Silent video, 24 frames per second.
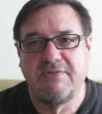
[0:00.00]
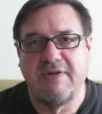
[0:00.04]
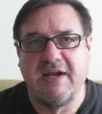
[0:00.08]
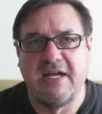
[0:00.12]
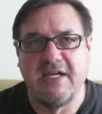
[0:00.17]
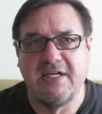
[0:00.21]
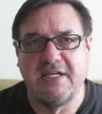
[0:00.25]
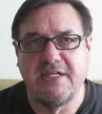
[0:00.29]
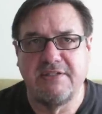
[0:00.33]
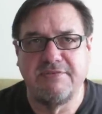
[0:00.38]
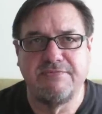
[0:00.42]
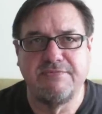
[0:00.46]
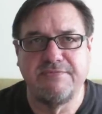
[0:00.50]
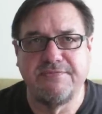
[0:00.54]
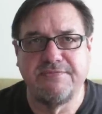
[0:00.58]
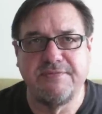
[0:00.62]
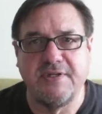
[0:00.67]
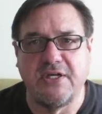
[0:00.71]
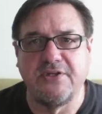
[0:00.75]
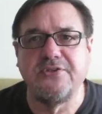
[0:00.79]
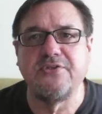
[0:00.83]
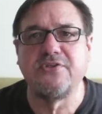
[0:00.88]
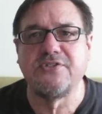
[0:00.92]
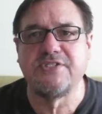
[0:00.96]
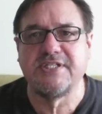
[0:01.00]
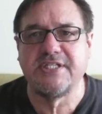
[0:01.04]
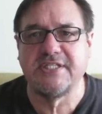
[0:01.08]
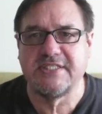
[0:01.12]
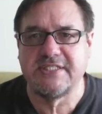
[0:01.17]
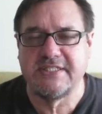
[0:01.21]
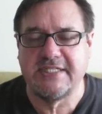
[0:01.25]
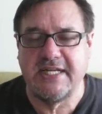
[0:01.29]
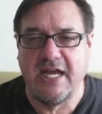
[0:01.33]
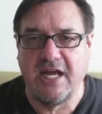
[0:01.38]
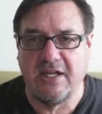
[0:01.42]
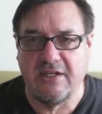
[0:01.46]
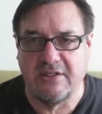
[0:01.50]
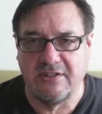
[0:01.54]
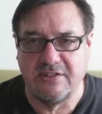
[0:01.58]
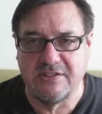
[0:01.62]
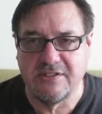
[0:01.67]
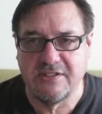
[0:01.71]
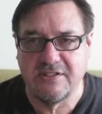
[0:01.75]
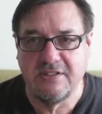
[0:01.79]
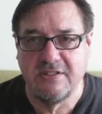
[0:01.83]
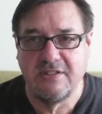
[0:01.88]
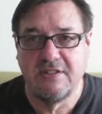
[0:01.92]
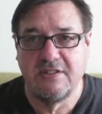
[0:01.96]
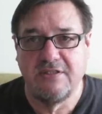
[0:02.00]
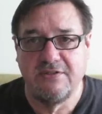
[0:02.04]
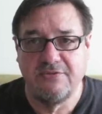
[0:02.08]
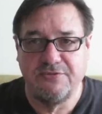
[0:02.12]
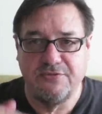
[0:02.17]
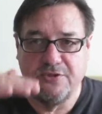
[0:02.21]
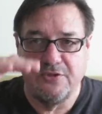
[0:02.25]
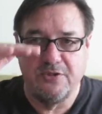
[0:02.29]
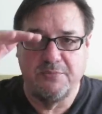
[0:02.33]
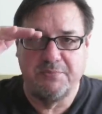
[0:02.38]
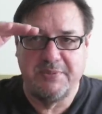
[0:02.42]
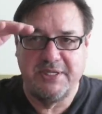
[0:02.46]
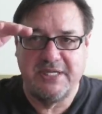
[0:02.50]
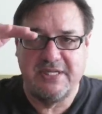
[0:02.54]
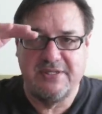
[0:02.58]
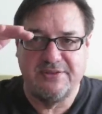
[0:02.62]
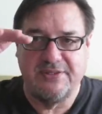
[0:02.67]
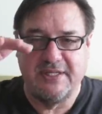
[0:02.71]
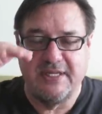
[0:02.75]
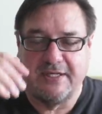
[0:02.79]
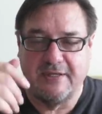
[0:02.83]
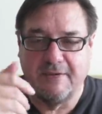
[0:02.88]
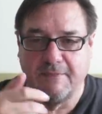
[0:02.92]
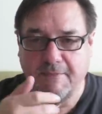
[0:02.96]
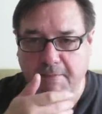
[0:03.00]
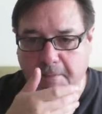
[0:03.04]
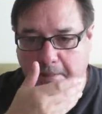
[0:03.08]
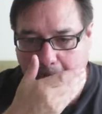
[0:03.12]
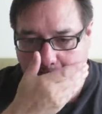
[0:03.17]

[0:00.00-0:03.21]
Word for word: five, under $6 for a big thing.